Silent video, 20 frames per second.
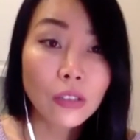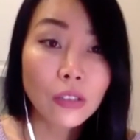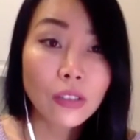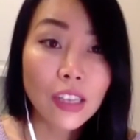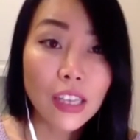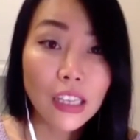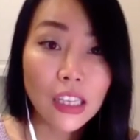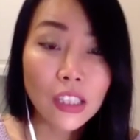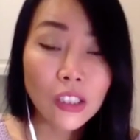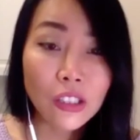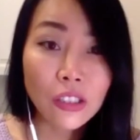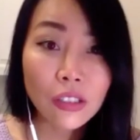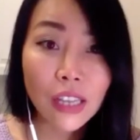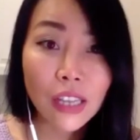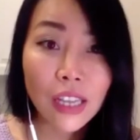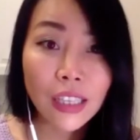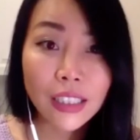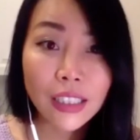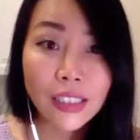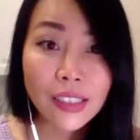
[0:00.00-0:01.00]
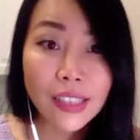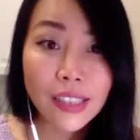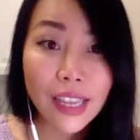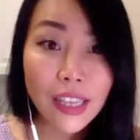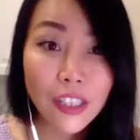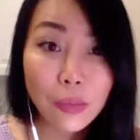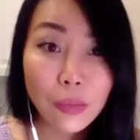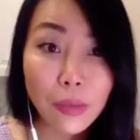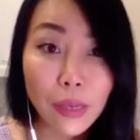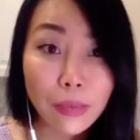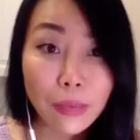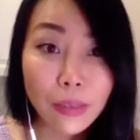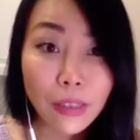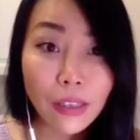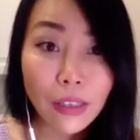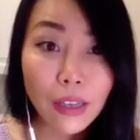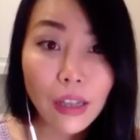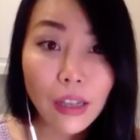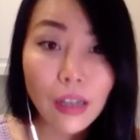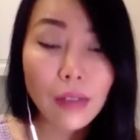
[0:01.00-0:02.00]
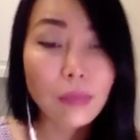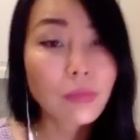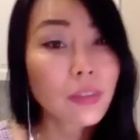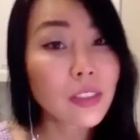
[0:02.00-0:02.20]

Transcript: to take into any sketch paper.